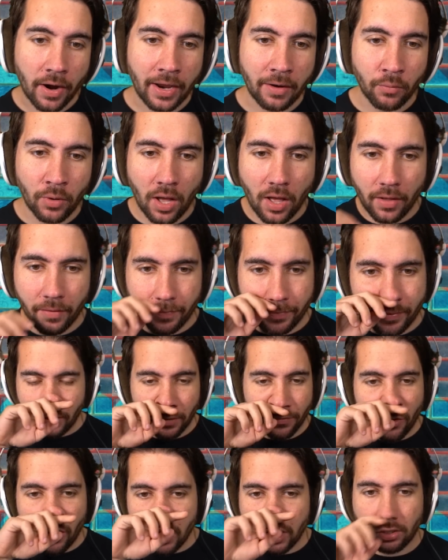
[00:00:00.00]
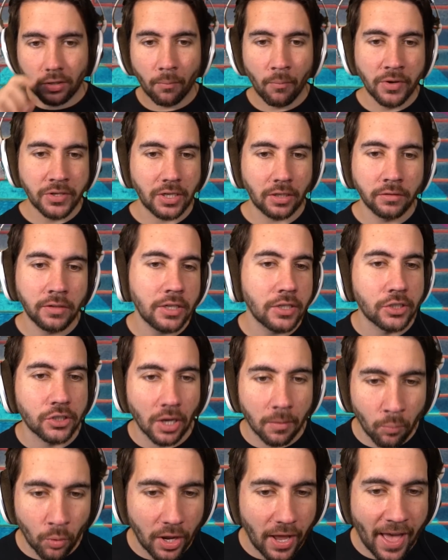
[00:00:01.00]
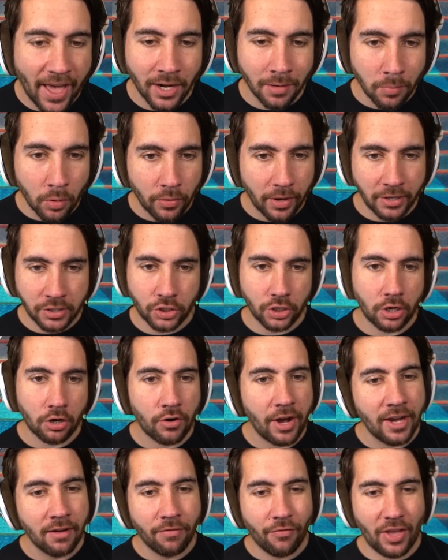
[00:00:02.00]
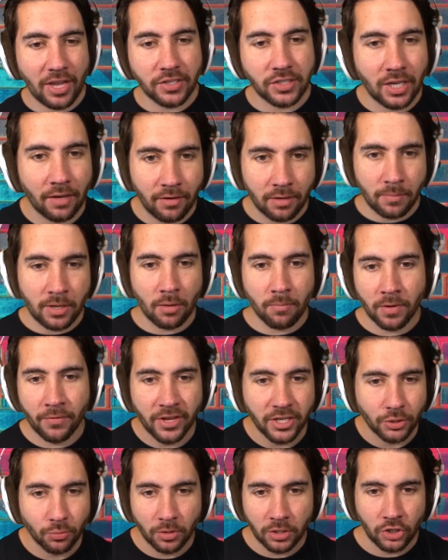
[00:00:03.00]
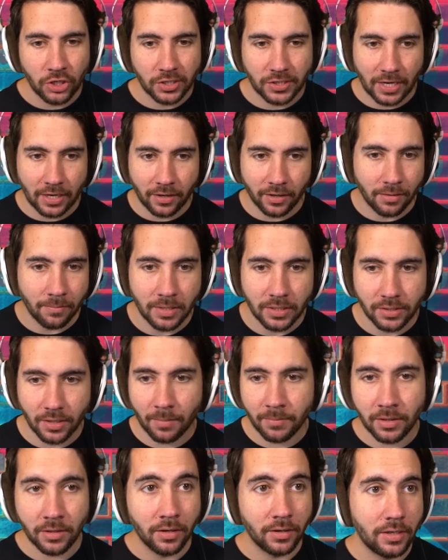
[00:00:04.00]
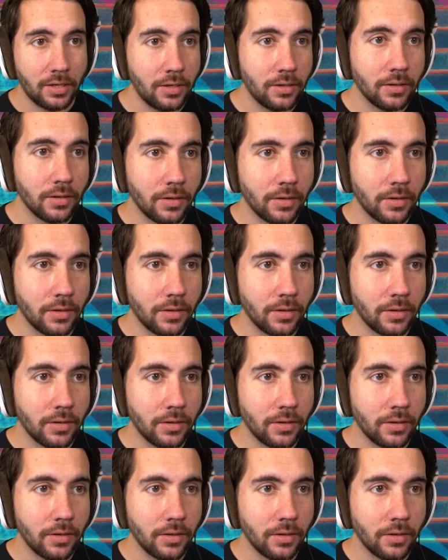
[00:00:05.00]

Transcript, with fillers: right, well, the first one was at least somewhat edible. It's a creative Thanksgiving meal, but this one just ain't gonna be something you're gonna eat.